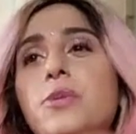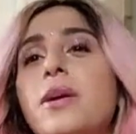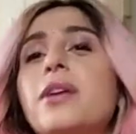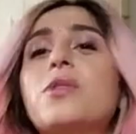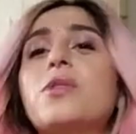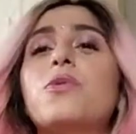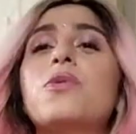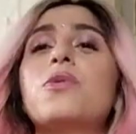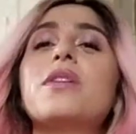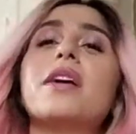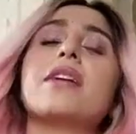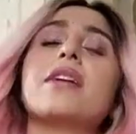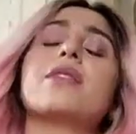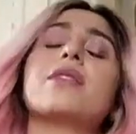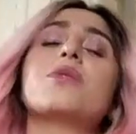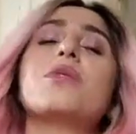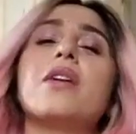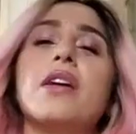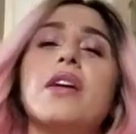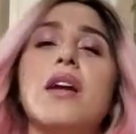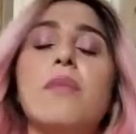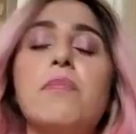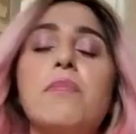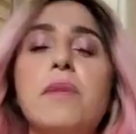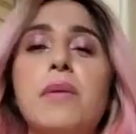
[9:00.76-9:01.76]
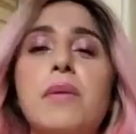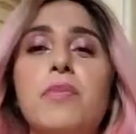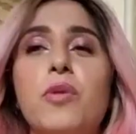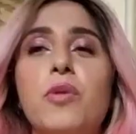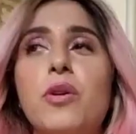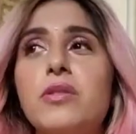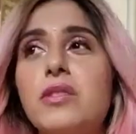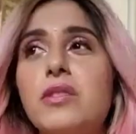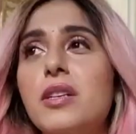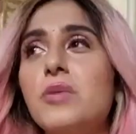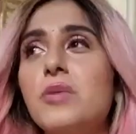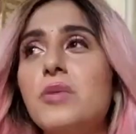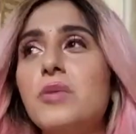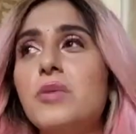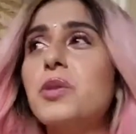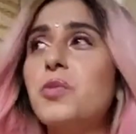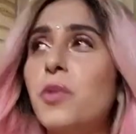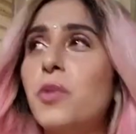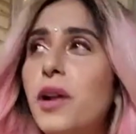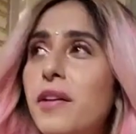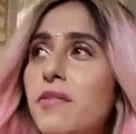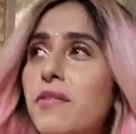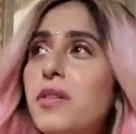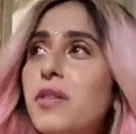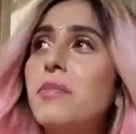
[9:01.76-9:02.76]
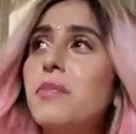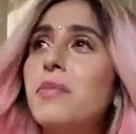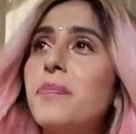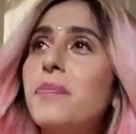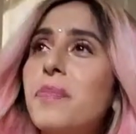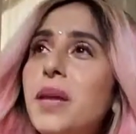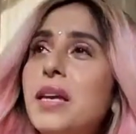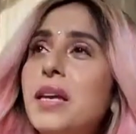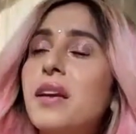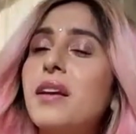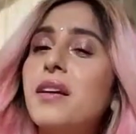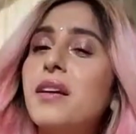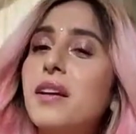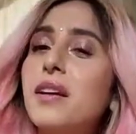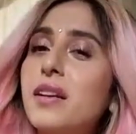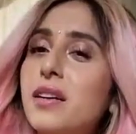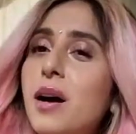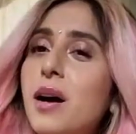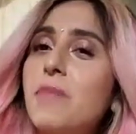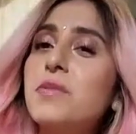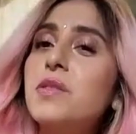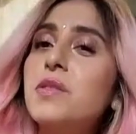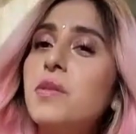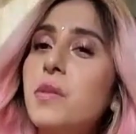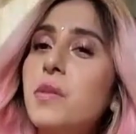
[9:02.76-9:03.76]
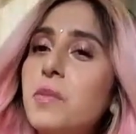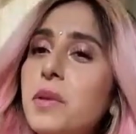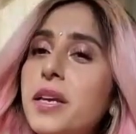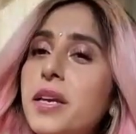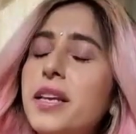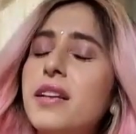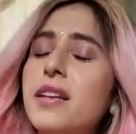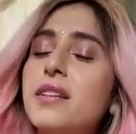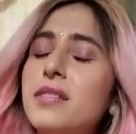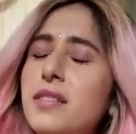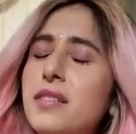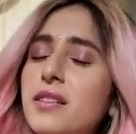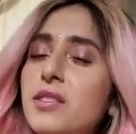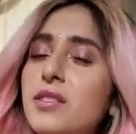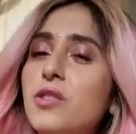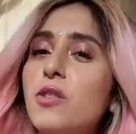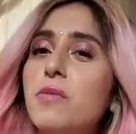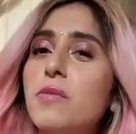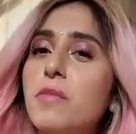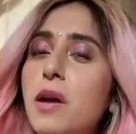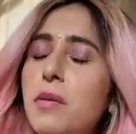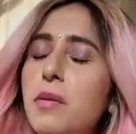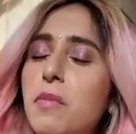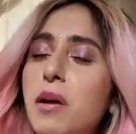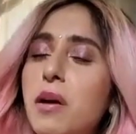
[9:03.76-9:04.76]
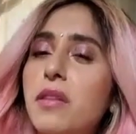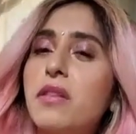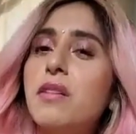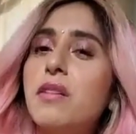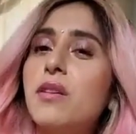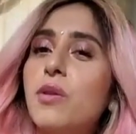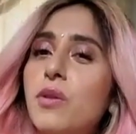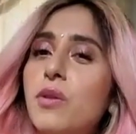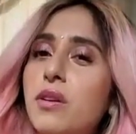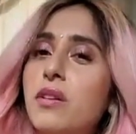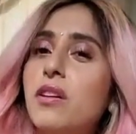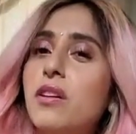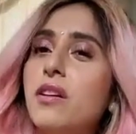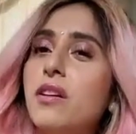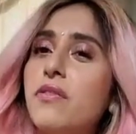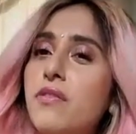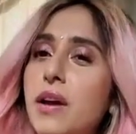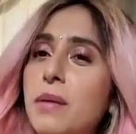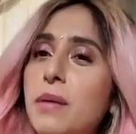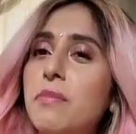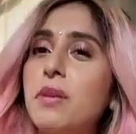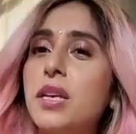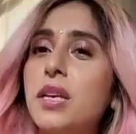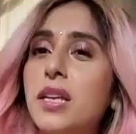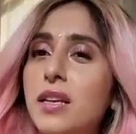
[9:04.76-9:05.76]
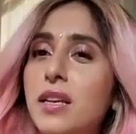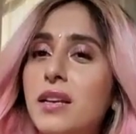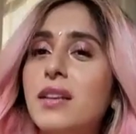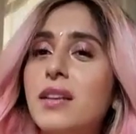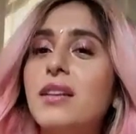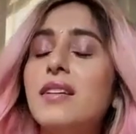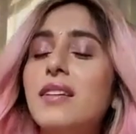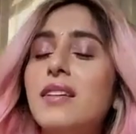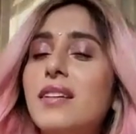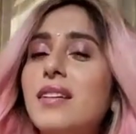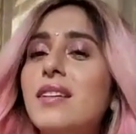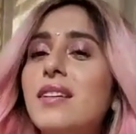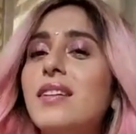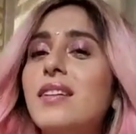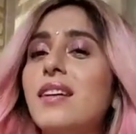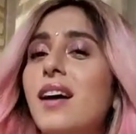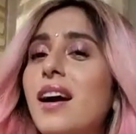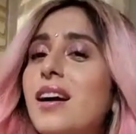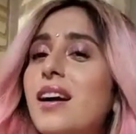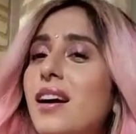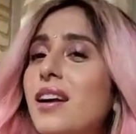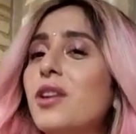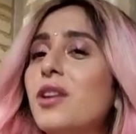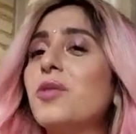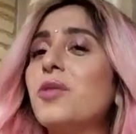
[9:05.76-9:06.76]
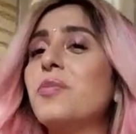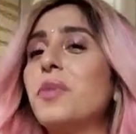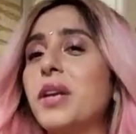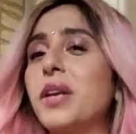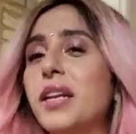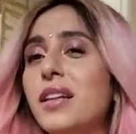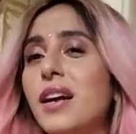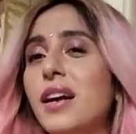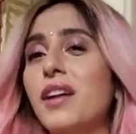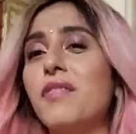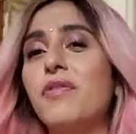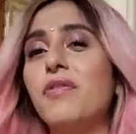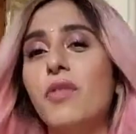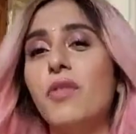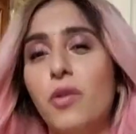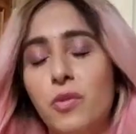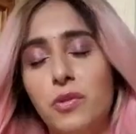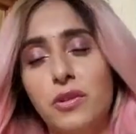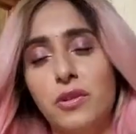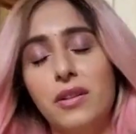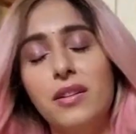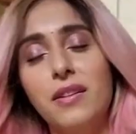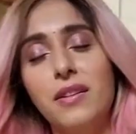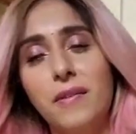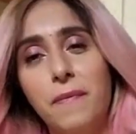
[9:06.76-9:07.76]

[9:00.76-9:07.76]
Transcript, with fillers: why I don't like to corrupt my process because whatever comes from the innocence of my mother or her family, I kind of bring that forward.